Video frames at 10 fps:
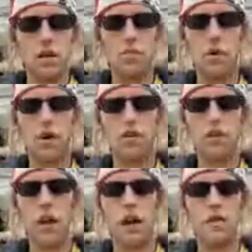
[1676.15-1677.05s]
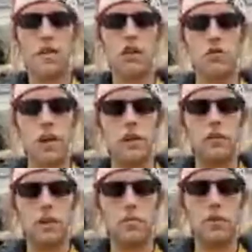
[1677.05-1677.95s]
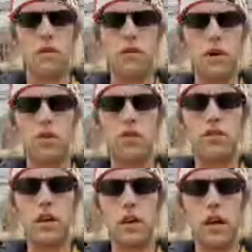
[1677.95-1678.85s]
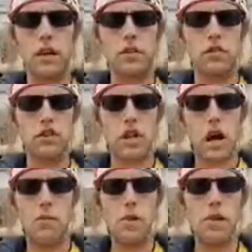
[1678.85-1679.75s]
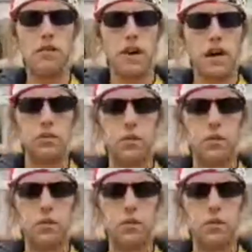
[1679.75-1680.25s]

the person having the greatest number of votes of the electors shall be the Vice